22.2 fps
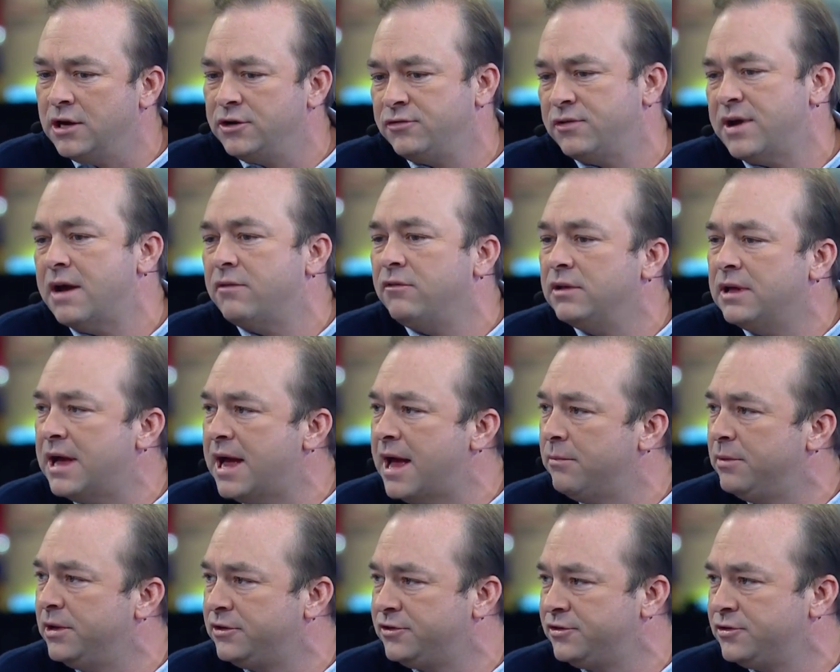travel
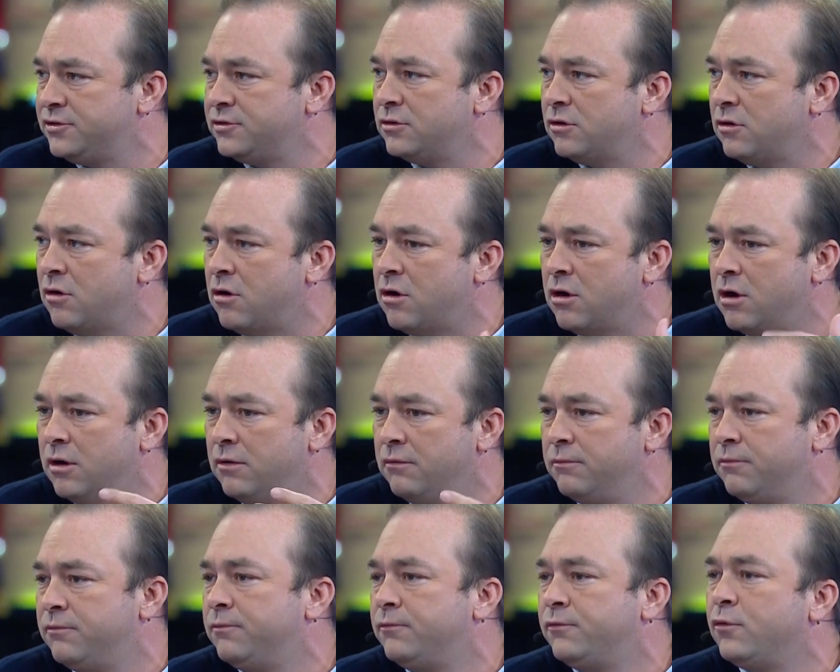habits are
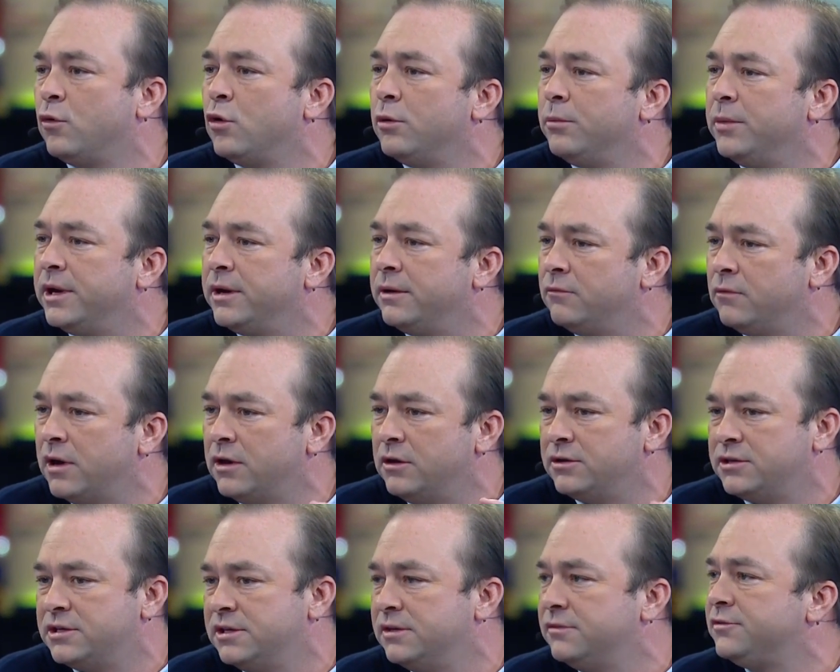forming
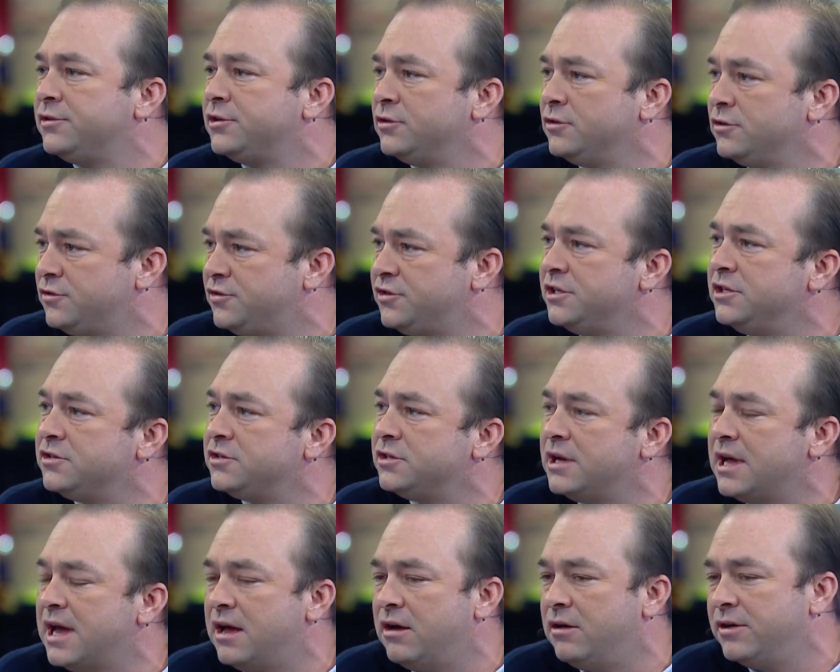relative to
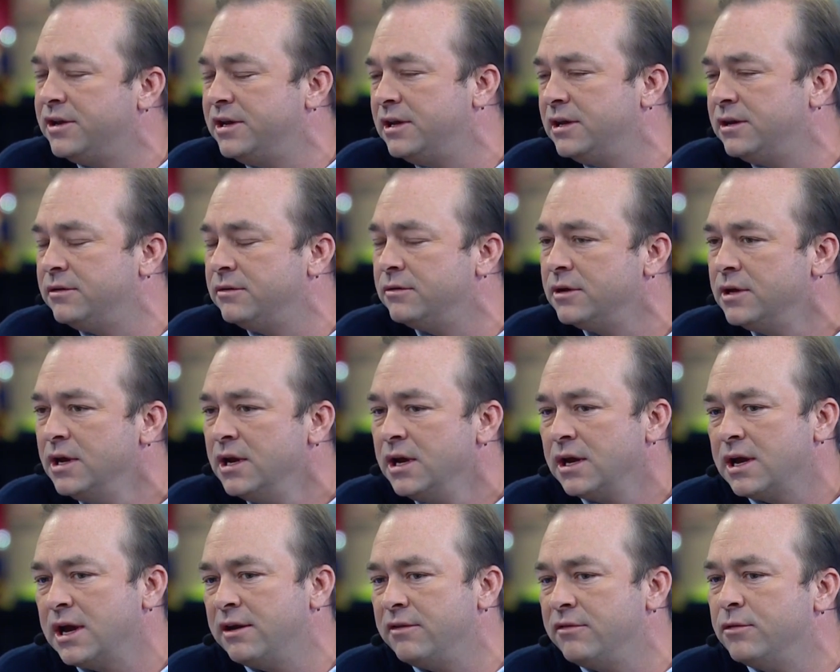seasonality and
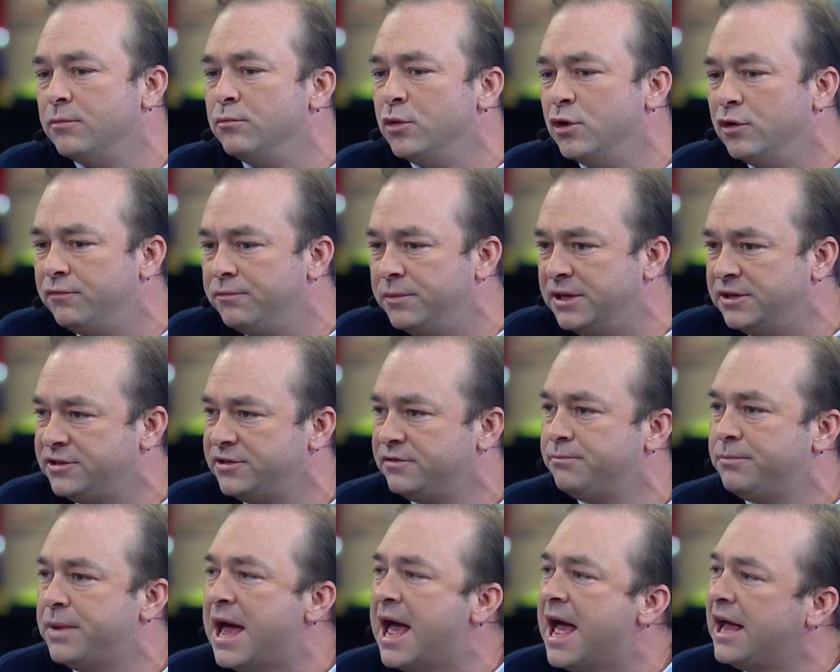kind of the movements
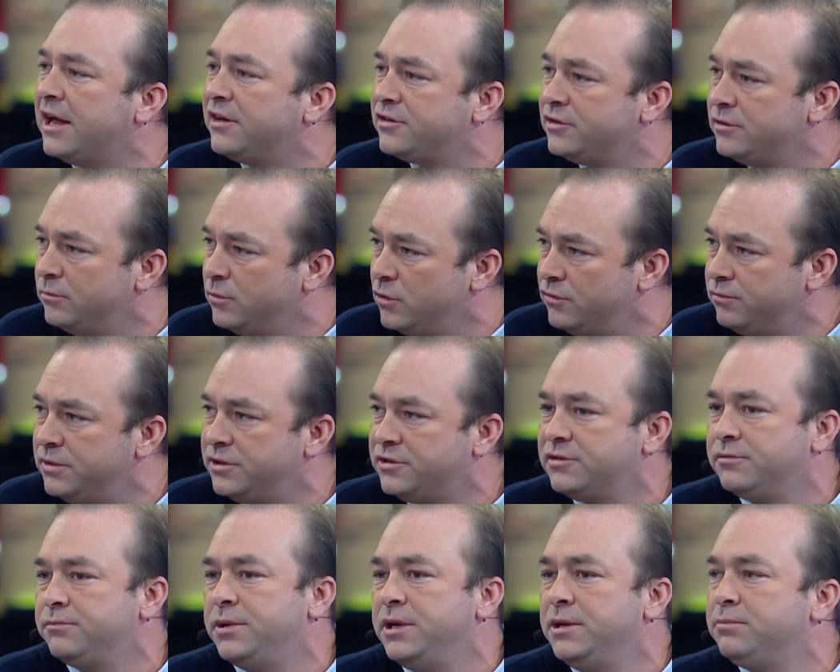of bags and
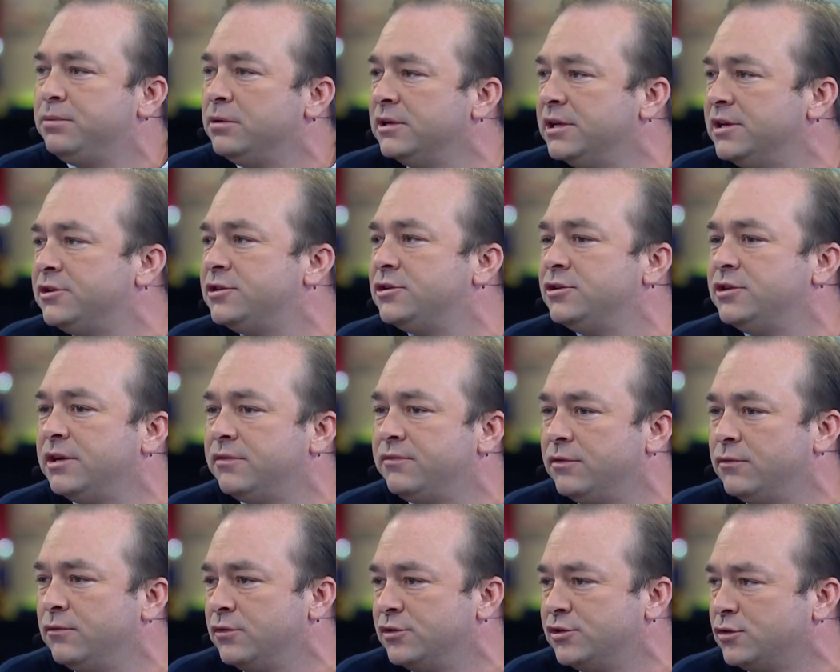movements of people into
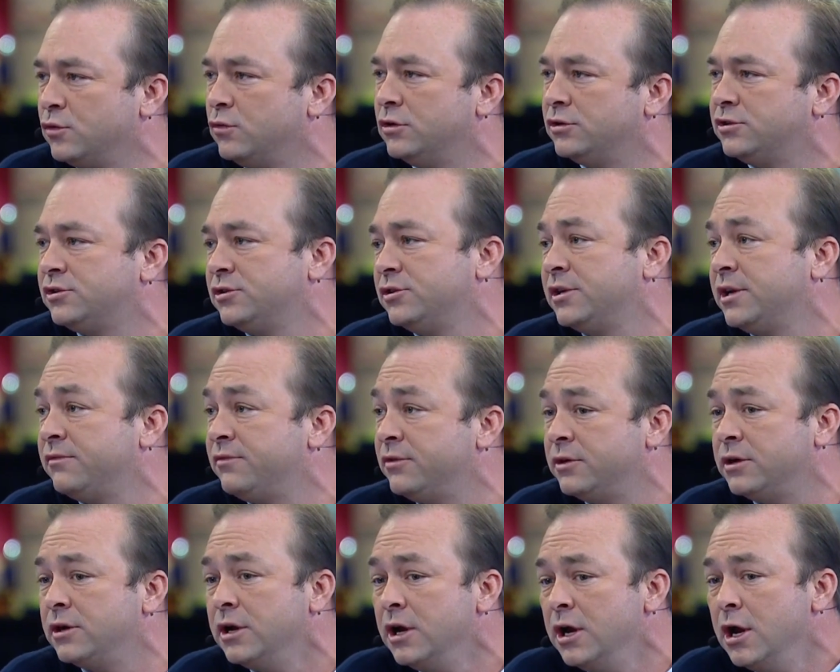different resorts or
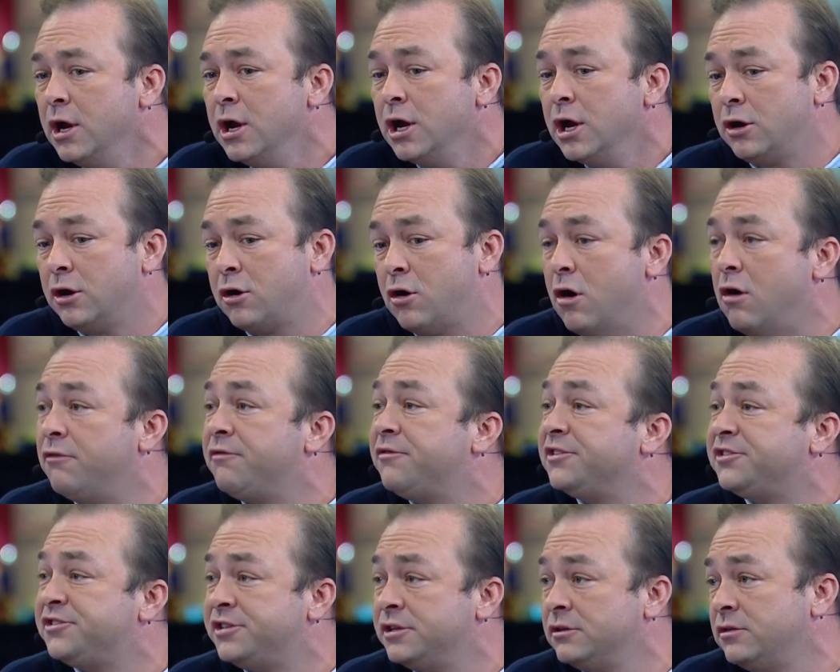different golf
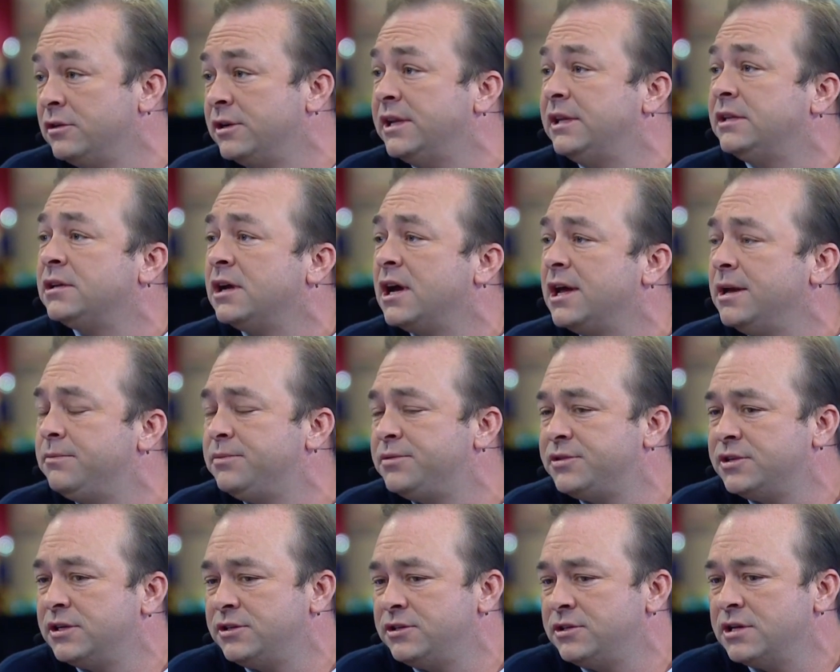facility
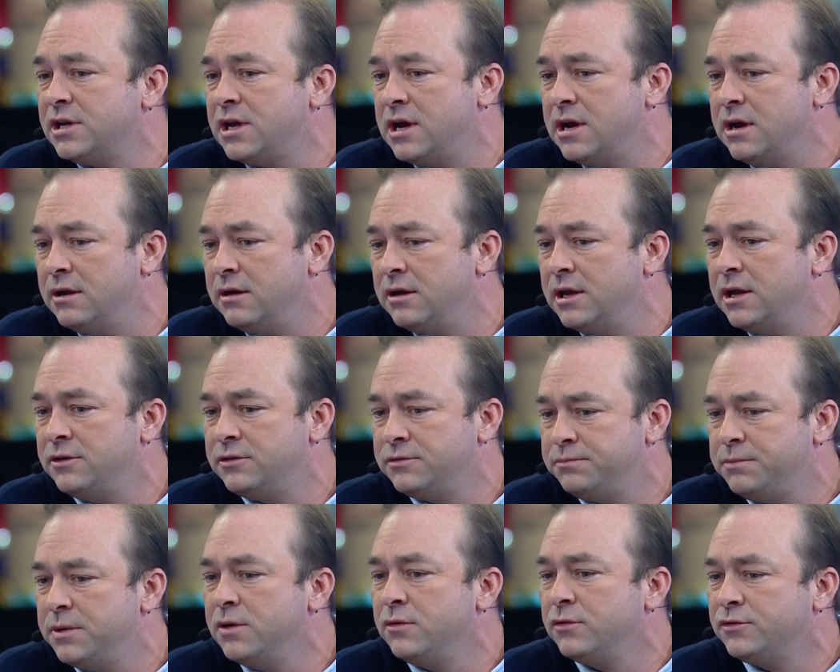types,
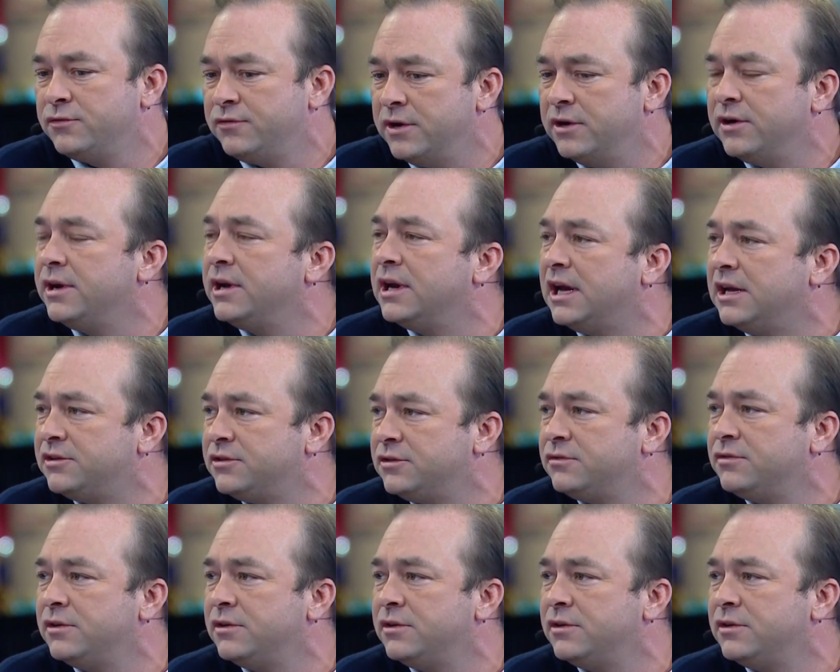it was very nice.